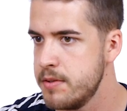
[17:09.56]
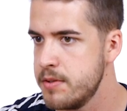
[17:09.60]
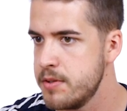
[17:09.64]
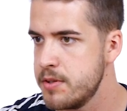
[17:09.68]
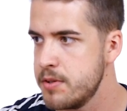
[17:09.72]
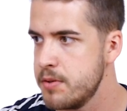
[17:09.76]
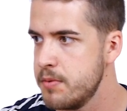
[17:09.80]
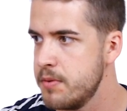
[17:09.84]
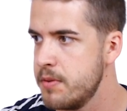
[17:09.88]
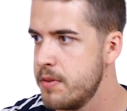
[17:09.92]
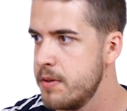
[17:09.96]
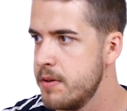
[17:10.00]

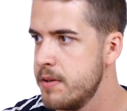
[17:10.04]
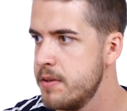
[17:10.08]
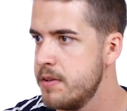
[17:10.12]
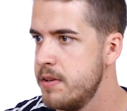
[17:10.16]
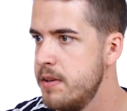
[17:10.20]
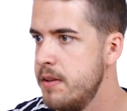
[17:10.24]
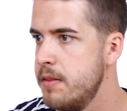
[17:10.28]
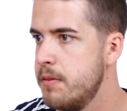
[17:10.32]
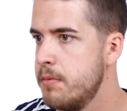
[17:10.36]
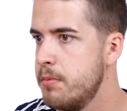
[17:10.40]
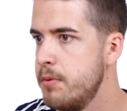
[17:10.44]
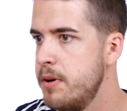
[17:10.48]
So
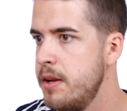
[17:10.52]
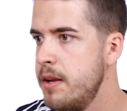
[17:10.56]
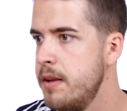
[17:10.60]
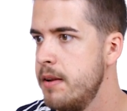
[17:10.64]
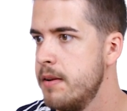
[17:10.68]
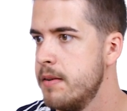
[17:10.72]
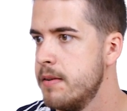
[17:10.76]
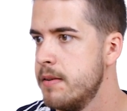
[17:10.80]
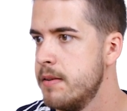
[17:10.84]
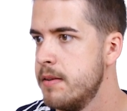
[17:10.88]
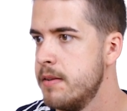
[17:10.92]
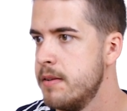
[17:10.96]
thirty-three,
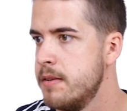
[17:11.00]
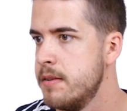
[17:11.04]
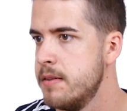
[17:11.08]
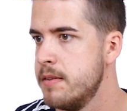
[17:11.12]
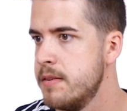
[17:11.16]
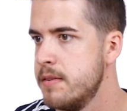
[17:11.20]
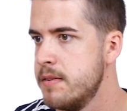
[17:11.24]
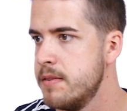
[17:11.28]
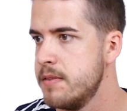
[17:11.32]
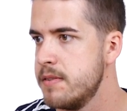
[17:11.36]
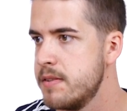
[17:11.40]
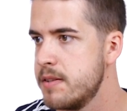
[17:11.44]

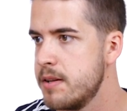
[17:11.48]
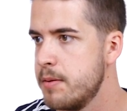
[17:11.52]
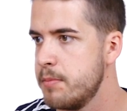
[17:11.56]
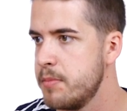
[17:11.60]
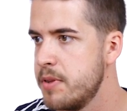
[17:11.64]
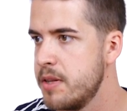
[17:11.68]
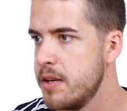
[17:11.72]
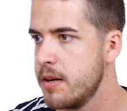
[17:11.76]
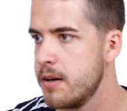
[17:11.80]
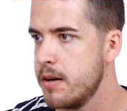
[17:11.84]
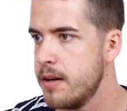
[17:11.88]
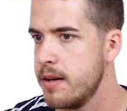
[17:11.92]

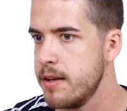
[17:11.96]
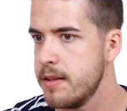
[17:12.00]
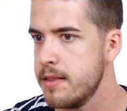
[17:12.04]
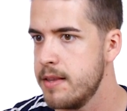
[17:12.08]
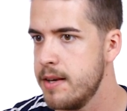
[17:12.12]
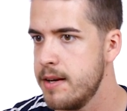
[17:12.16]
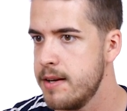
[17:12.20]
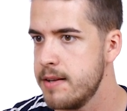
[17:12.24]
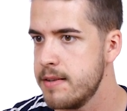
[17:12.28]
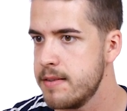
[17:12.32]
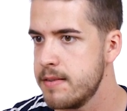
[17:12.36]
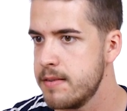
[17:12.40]
something like
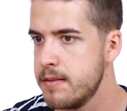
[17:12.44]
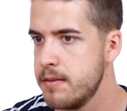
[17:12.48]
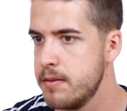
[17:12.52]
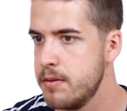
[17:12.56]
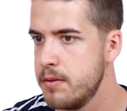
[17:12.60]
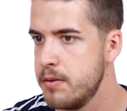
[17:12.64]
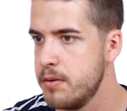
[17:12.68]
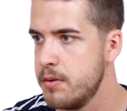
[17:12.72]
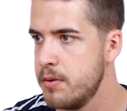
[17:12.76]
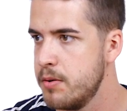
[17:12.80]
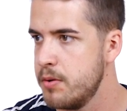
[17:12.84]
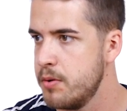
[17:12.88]
that.
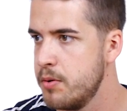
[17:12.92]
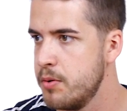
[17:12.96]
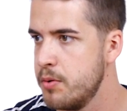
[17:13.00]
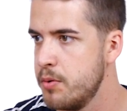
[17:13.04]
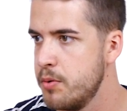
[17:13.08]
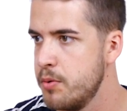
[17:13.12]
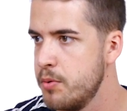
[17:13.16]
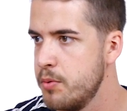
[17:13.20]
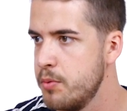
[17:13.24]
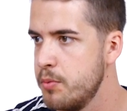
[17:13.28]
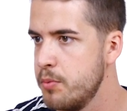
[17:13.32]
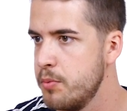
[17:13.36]

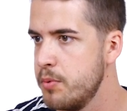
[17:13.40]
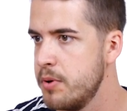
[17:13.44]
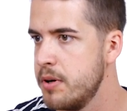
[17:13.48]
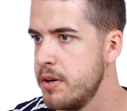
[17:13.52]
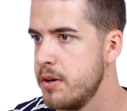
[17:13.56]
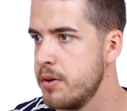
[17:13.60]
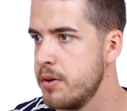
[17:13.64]
We'll